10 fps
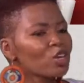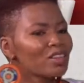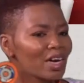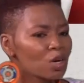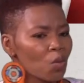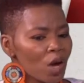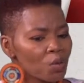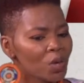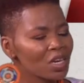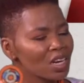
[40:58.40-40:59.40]
that
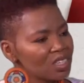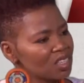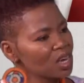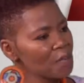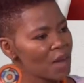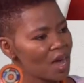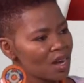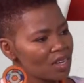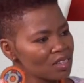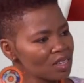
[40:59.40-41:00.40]
way we're creating a
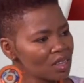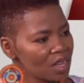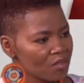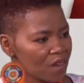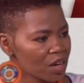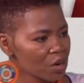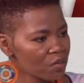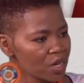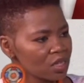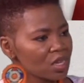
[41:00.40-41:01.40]
balance in the
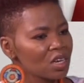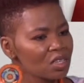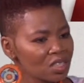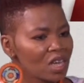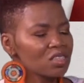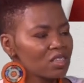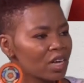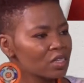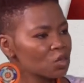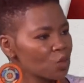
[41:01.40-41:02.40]
environment such
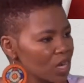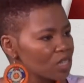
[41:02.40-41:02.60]
that we can